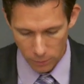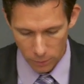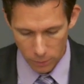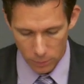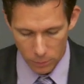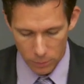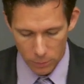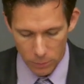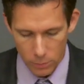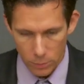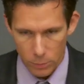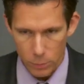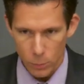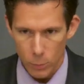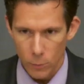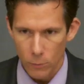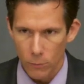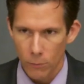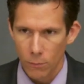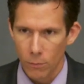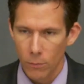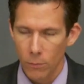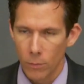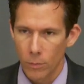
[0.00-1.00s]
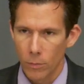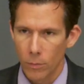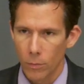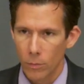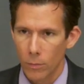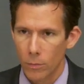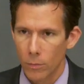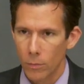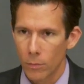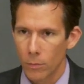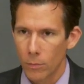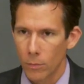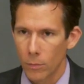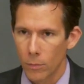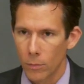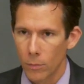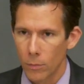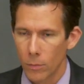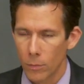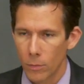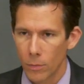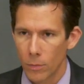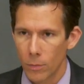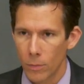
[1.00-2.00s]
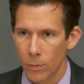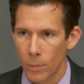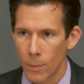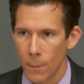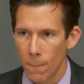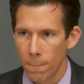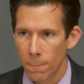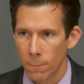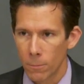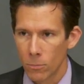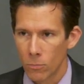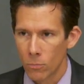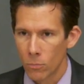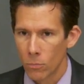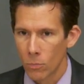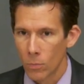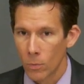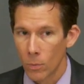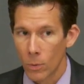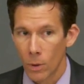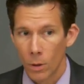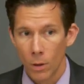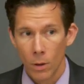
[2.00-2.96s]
Nobody speaks.